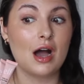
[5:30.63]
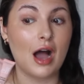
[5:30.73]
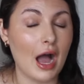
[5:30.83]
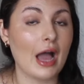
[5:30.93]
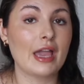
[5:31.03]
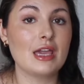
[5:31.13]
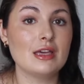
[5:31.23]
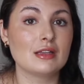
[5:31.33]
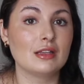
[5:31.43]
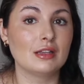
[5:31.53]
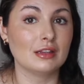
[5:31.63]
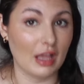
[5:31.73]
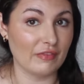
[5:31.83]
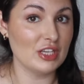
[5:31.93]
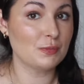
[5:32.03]
I
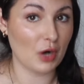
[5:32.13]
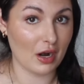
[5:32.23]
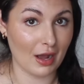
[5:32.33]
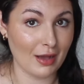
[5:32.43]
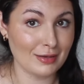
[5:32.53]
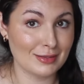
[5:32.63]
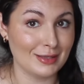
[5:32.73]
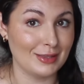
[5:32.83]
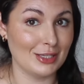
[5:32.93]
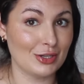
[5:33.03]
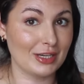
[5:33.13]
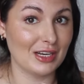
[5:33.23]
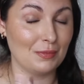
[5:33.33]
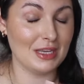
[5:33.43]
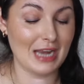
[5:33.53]
love these products. These are
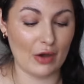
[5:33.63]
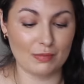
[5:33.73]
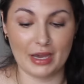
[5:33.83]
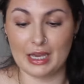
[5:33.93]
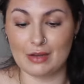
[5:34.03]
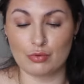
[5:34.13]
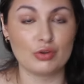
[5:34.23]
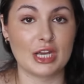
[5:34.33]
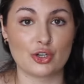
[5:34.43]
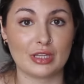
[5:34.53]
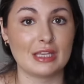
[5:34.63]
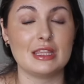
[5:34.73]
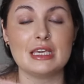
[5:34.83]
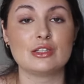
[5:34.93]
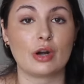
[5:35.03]
gonna be now in my rotation. Like,
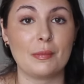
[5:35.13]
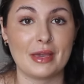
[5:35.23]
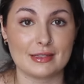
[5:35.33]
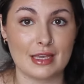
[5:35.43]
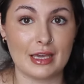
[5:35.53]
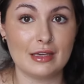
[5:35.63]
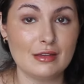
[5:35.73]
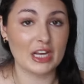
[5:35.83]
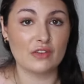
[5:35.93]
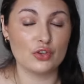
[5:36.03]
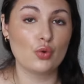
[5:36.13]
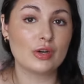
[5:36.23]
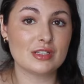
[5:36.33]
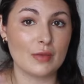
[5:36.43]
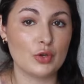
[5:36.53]
these are amazing. And if you
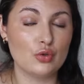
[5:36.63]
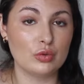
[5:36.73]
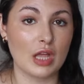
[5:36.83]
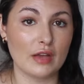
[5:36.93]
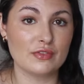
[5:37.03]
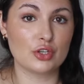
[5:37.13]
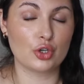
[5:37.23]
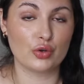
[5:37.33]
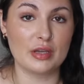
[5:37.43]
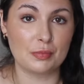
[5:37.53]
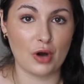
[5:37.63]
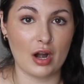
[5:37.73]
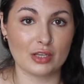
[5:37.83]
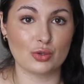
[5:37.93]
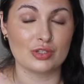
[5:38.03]
are someone who loves cream
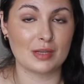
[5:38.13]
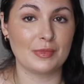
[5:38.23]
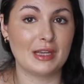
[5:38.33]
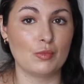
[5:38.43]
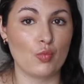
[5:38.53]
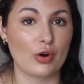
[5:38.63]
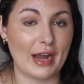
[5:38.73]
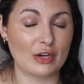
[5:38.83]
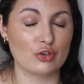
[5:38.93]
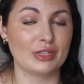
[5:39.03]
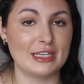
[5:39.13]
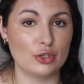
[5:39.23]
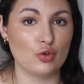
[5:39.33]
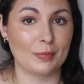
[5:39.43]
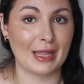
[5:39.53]
products or something more natural and
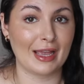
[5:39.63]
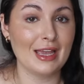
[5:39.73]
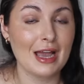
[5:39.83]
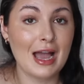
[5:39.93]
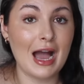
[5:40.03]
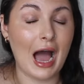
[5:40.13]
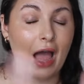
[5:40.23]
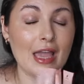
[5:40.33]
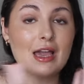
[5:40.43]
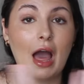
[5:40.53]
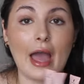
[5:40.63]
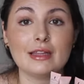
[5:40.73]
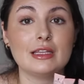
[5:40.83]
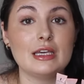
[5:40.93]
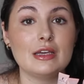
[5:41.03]
easy to apply, I
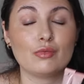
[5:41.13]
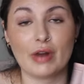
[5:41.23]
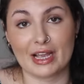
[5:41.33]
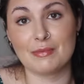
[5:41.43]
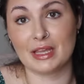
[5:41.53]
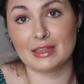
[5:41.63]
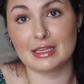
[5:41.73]
highly recommend